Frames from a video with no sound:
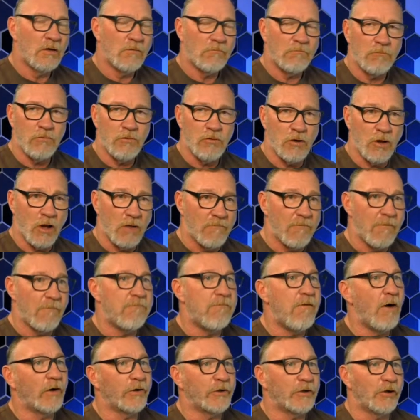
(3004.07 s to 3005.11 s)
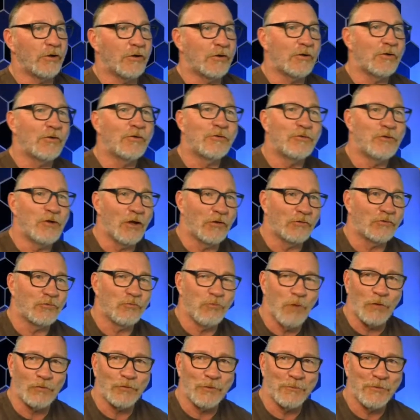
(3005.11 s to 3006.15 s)
Love Viking. Yes,
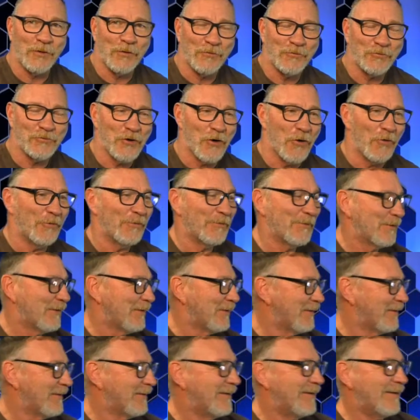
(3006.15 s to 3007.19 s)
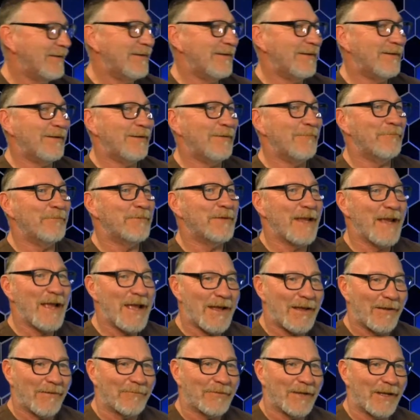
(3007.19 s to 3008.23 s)
welcome to the show.
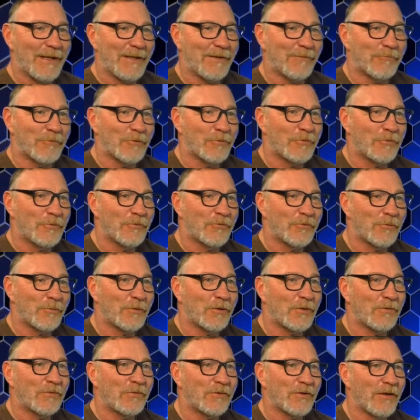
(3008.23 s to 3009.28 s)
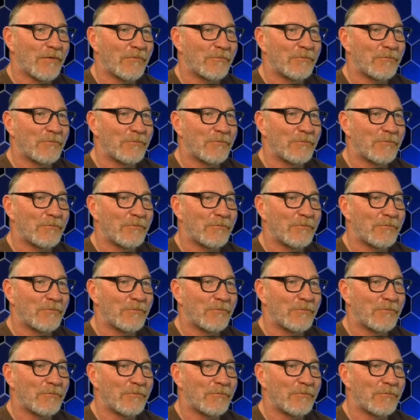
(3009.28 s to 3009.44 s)
Yeah, hey, we're doing some good stuff.